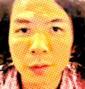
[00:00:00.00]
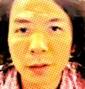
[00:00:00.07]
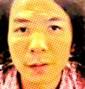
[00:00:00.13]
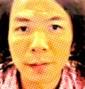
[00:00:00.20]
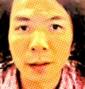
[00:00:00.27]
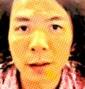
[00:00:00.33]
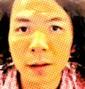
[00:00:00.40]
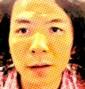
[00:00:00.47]

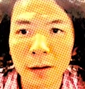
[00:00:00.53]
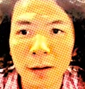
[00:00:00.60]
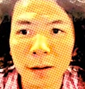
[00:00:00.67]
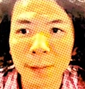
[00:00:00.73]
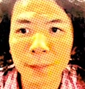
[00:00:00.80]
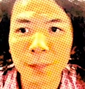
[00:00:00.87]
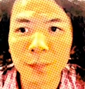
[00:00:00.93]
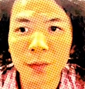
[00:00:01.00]

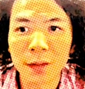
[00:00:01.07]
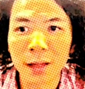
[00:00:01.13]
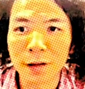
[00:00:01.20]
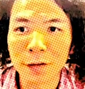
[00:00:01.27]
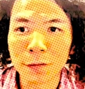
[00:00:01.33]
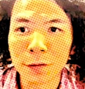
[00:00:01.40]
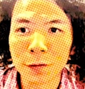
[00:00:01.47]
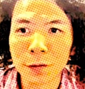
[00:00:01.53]
Thank
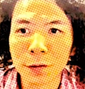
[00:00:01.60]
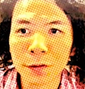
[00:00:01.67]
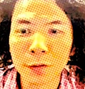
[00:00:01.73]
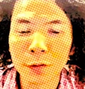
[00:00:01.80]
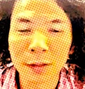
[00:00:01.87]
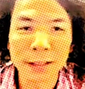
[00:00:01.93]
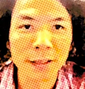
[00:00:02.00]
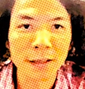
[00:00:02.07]
you for
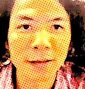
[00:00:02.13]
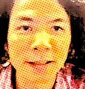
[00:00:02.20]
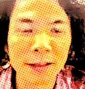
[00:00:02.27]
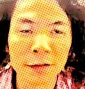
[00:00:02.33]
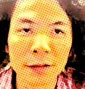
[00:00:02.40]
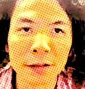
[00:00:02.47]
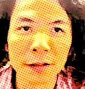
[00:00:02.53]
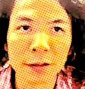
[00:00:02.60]
watching this
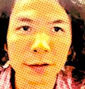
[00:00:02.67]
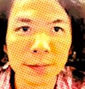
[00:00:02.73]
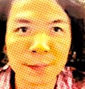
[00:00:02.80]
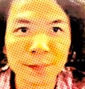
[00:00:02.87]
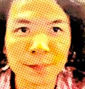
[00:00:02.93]
video.